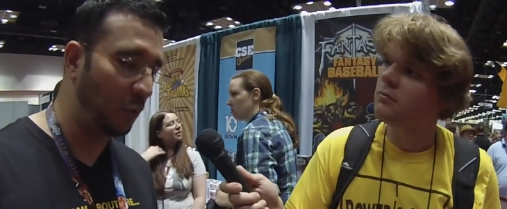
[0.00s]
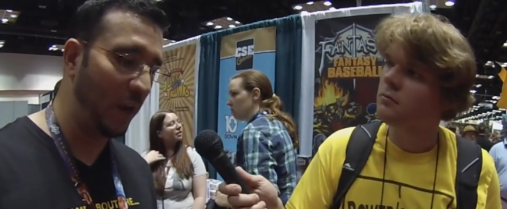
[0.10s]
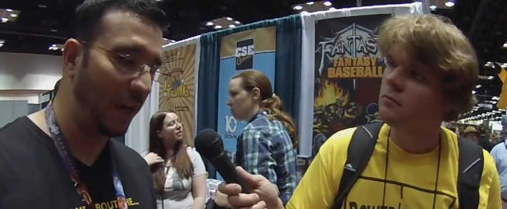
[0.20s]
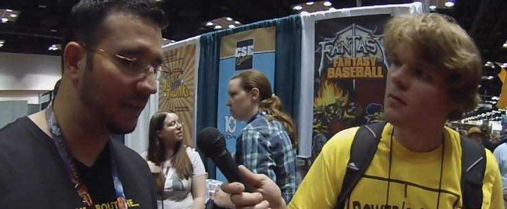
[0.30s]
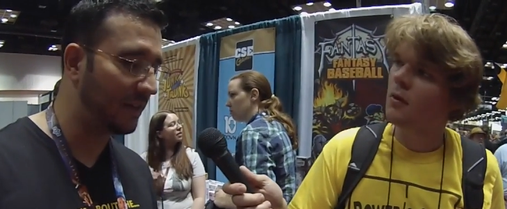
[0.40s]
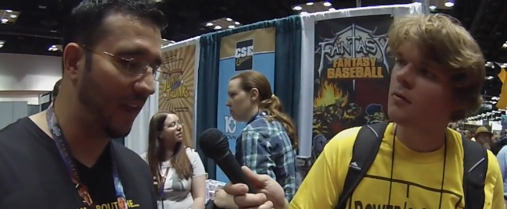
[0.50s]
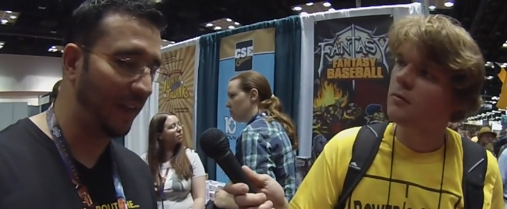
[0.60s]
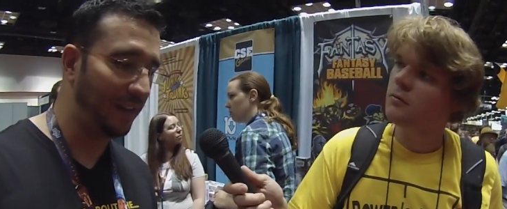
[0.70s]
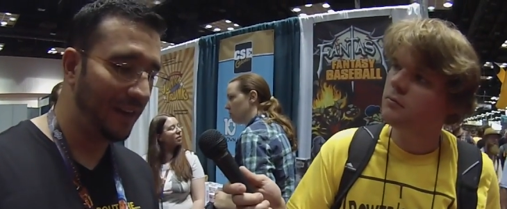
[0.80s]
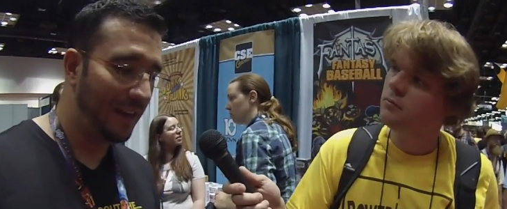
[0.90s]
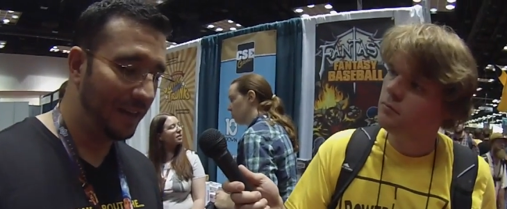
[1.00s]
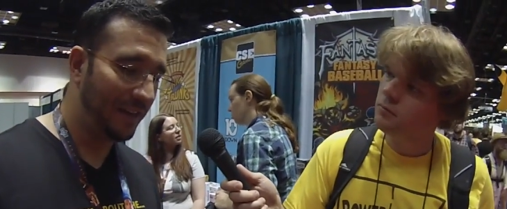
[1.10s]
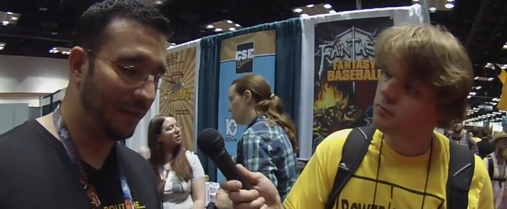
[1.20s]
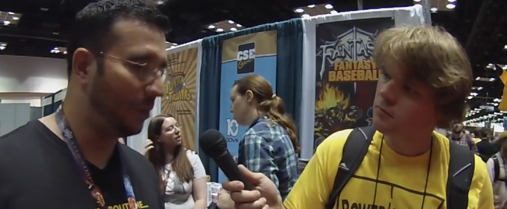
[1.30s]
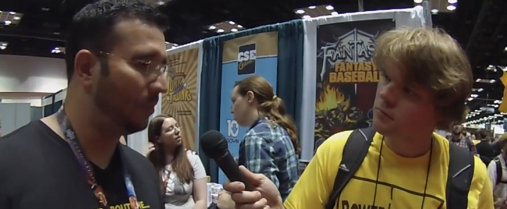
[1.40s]
Speaker 1: winks at
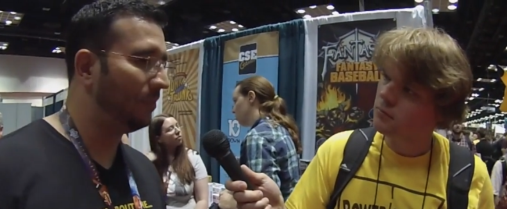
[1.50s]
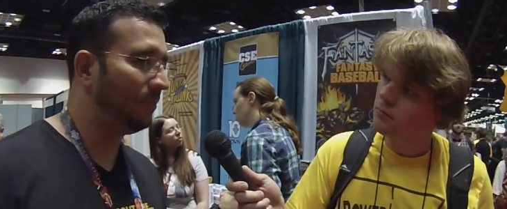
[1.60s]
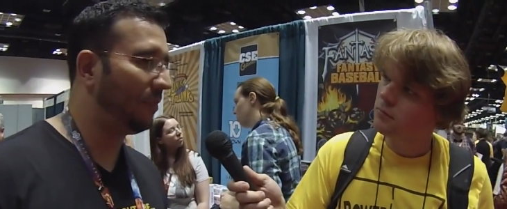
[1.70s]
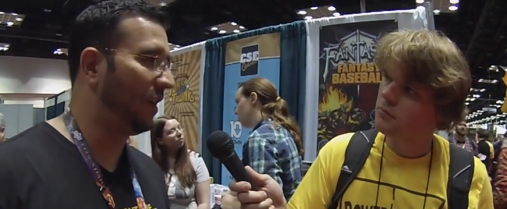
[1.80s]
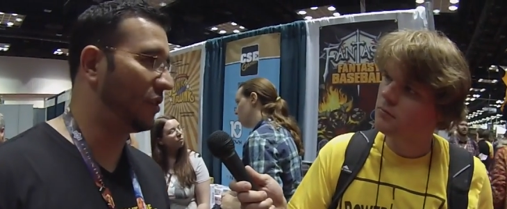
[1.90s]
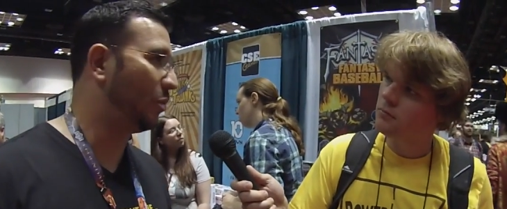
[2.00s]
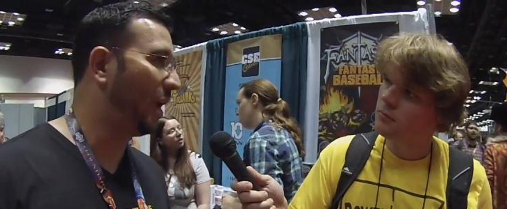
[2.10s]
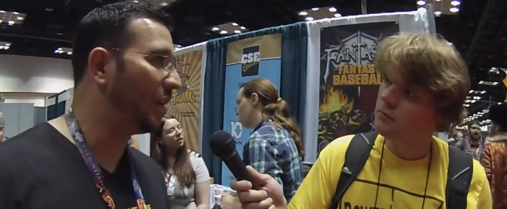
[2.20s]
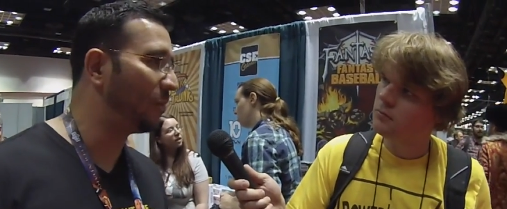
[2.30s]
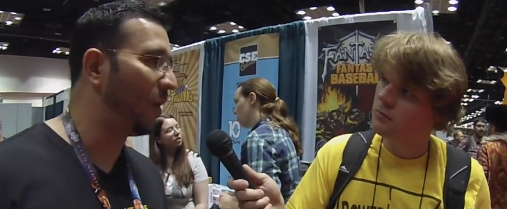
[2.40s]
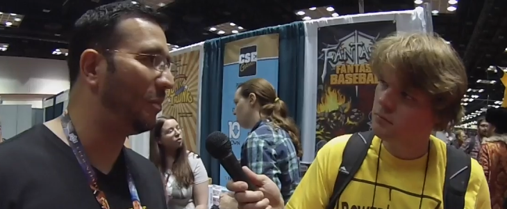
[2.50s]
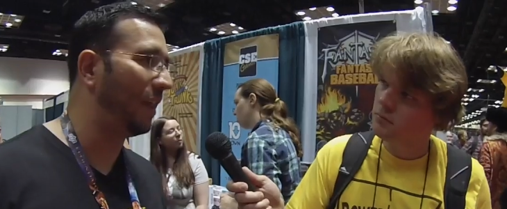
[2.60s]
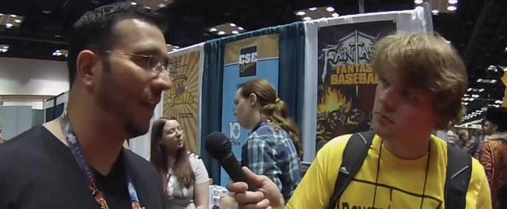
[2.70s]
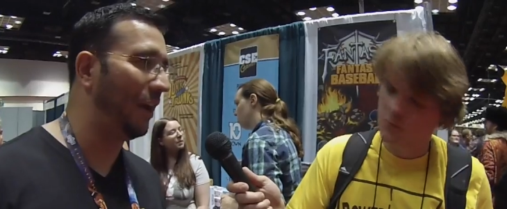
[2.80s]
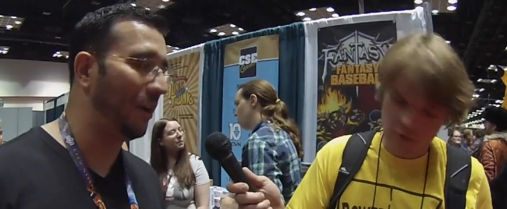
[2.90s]
different professional baseball
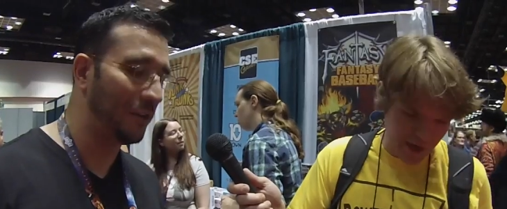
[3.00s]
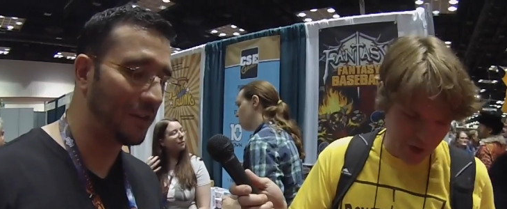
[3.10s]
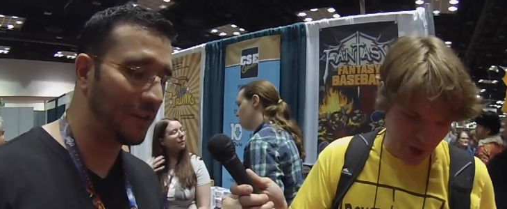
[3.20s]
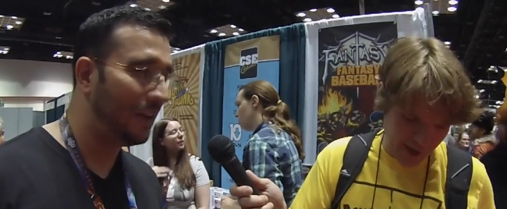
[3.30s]
players.